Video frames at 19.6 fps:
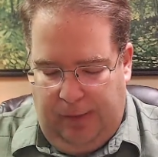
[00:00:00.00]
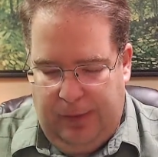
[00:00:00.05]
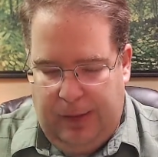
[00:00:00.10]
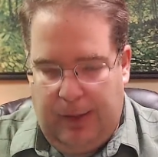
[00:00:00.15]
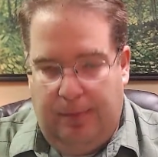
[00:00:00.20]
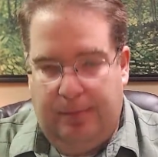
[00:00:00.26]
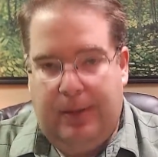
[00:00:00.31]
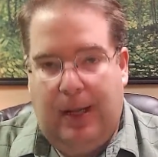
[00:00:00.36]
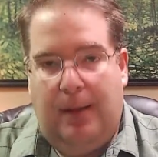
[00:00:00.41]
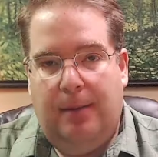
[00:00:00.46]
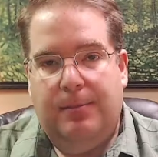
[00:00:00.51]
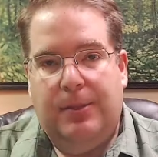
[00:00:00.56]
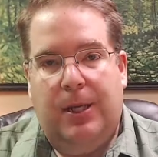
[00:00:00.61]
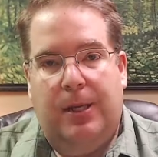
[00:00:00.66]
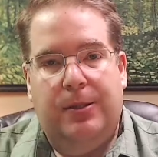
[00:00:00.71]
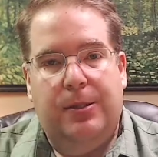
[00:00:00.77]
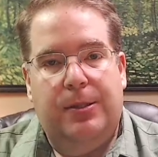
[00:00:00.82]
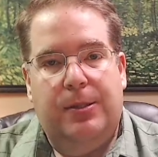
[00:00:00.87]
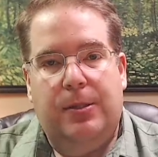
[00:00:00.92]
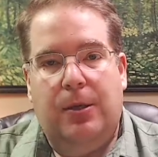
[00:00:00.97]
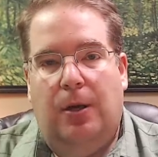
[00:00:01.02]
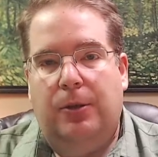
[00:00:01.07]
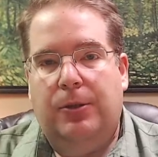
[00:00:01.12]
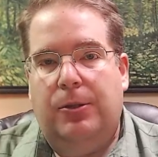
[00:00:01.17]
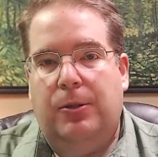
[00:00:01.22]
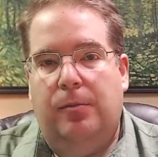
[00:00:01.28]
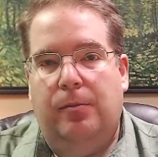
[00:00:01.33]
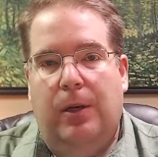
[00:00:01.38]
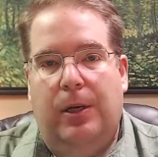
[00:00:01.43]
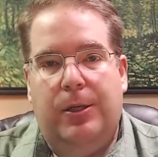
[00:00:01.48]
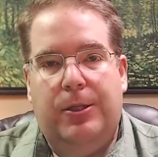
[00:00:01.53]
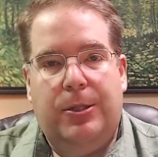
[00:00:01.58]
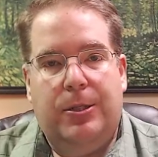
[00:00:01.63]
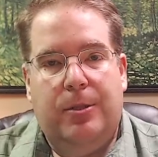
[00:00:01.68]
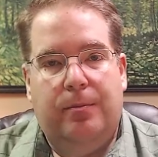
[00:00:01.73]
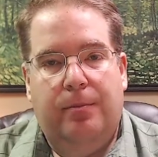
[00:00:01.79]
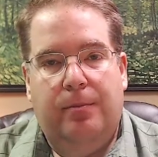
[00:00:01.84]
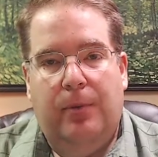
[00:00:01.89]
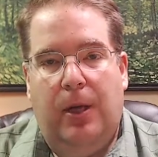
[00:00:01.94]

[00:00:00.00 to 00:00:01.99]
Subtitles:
Sometimes I just talk too much.